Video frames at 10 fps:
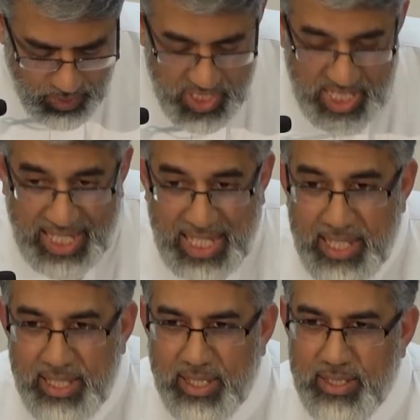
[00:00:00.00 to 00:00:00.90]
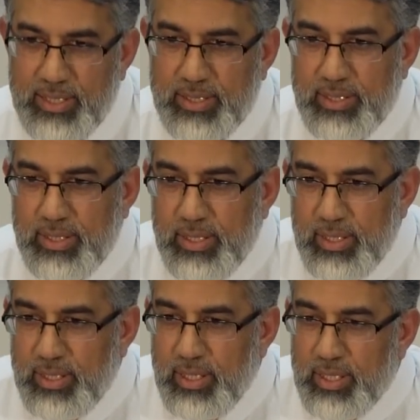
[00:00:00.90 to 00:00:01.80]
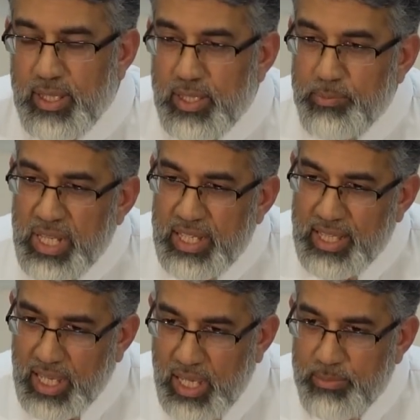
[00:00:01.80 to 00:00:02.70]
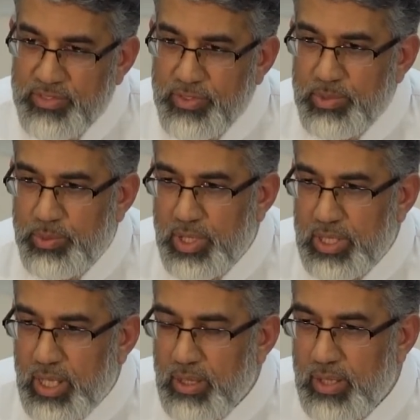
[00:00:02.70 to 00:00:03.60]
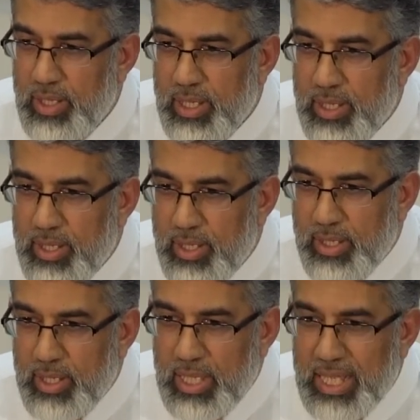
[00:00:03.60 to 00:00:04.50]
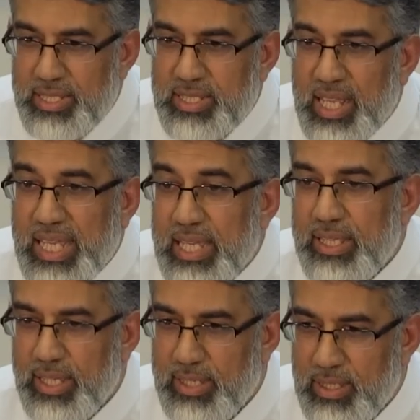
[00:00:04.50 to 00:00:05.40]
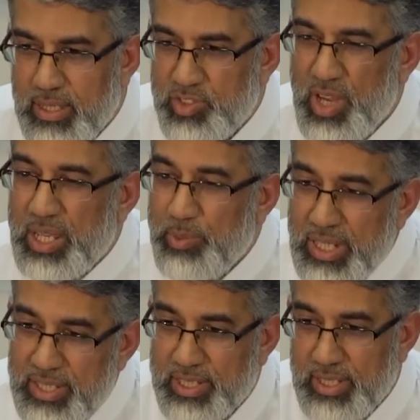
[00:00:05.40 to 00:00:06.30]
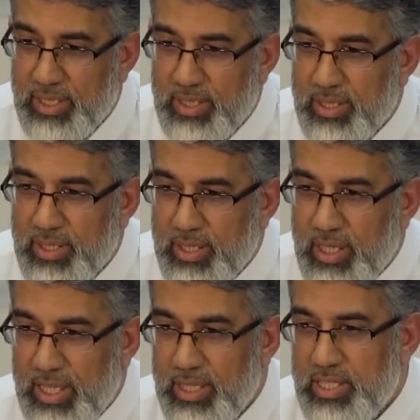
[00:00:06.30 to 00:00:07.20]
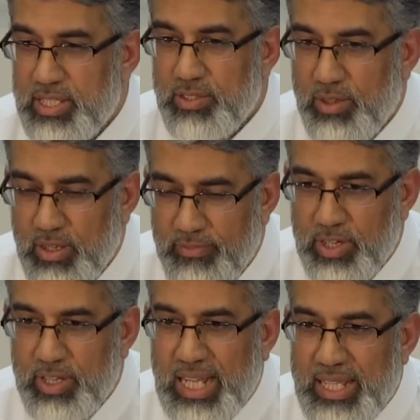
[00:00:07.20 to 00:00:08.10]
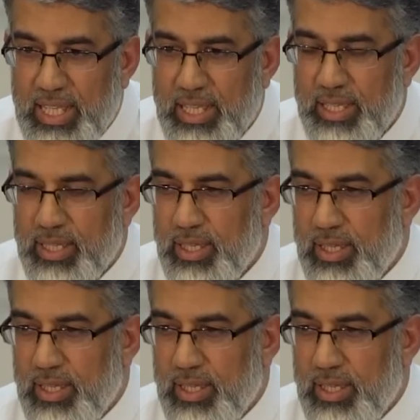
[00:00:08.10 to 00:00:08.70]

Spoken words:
Sakina. Another meaning that comes from the word Allah is Sakina, tranquility. And this is a very clear